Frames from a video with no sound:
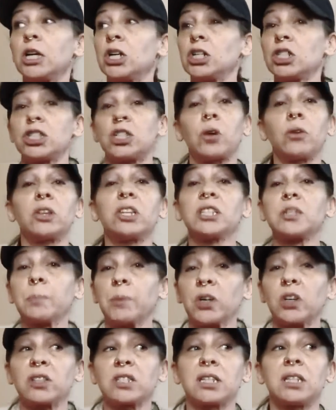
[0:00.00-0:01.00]
so this
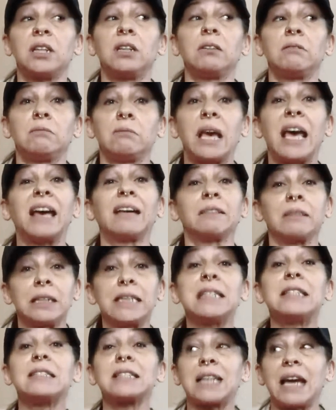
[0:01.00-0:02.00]
person at
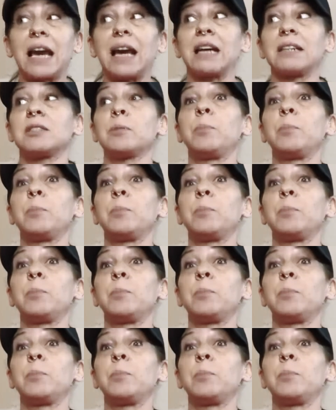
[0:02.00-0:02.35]
least has